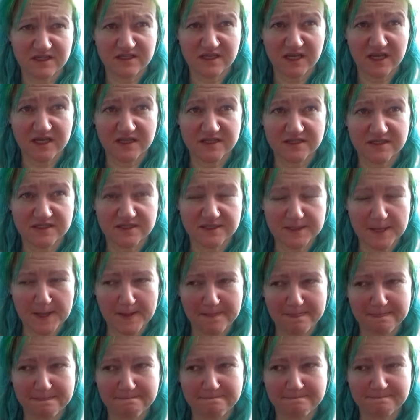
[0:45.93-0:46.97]
It's
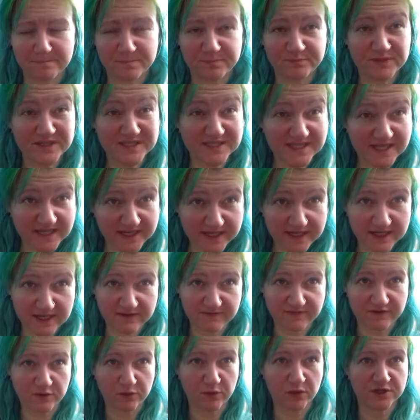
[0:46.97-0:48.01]

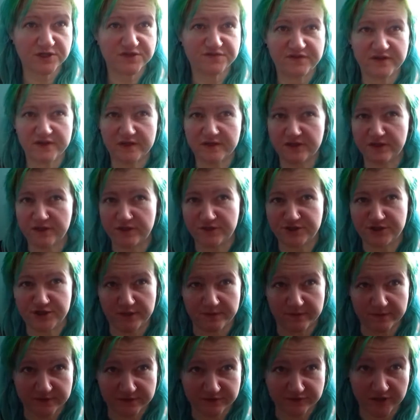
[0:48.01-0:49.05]
particularly if you watch vegan
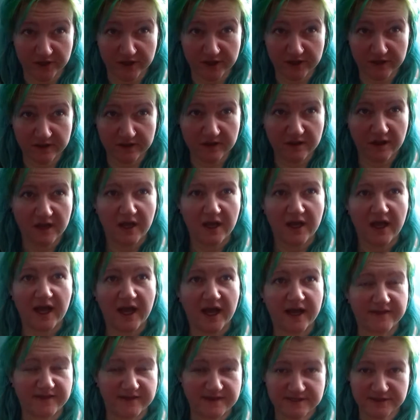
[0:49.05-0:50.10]
YouTubers, right?
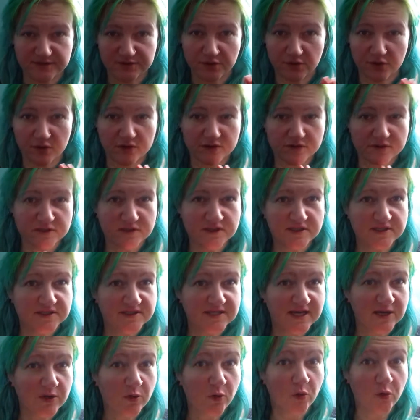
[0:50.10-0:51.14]
And this is not to
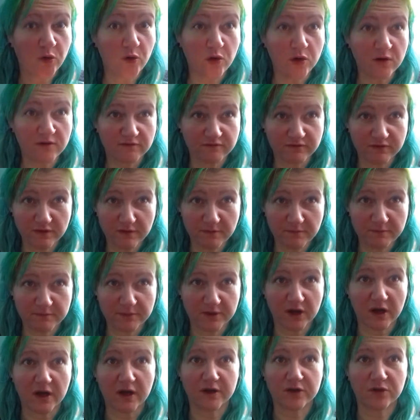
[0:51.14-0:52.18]
say all of them,
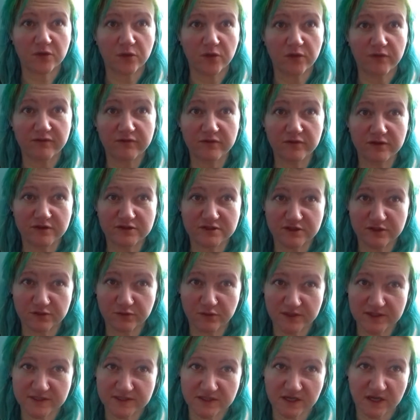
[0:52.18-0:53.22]
but an awful lot of the
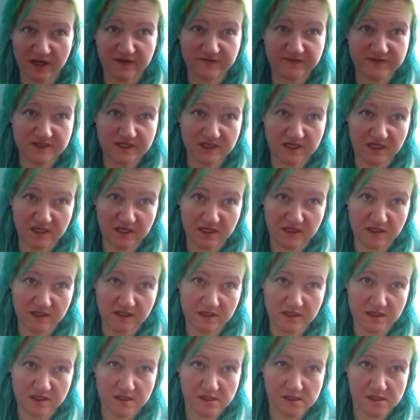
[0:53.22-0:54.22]
ones that I've seen.